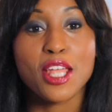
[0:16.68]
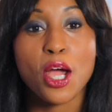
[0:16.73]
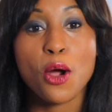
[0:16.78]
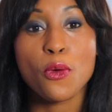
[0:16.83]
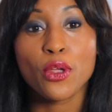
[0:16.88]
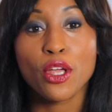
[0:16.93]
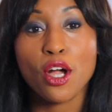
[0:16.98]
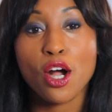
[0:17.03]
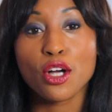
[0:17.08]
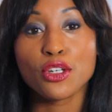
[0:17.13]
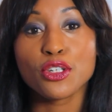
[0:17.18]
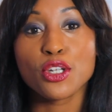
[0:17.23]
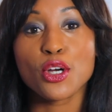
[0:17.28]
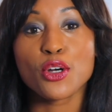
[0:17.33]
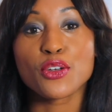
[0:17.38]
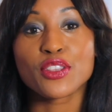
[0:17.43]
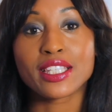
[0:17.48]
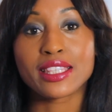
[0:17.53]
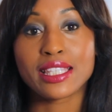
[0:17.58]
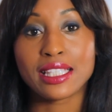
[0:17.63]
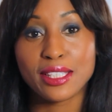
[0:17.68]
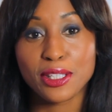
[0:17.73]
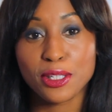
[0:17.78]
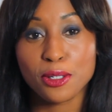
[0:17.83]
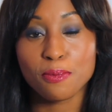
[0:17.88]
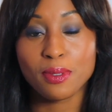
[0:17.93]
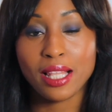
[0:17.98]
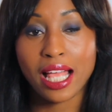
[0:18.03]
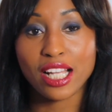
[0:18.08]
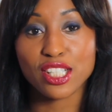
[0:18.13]
Now, we all know that the
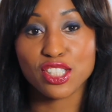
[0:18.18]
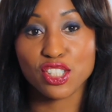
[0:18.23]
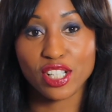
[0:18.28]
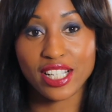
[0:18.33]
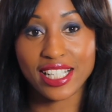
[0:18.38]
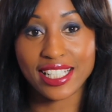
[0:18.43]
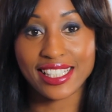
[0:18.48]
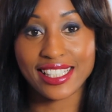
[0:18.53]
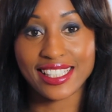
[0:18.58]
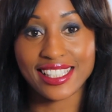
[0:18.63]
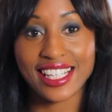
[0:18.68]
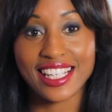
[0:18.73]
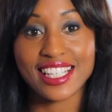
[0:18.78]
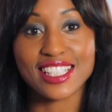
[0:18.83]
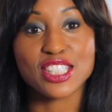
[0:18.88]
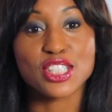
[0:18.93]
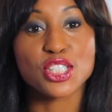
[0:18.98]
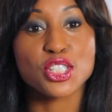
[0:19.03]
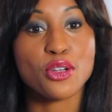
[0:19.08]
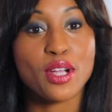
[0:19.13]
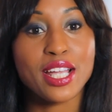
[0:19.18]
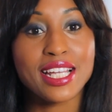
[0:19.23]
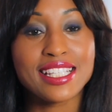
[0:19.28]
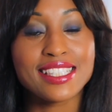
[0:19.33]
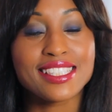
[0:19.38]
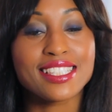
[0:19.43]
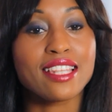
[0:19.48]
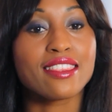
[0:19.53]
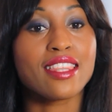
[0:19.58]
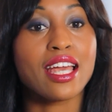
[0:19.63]
little black dress is a
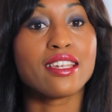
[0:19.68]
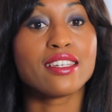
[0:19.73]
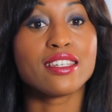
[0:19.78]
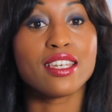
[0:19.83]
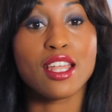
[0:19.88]
trend that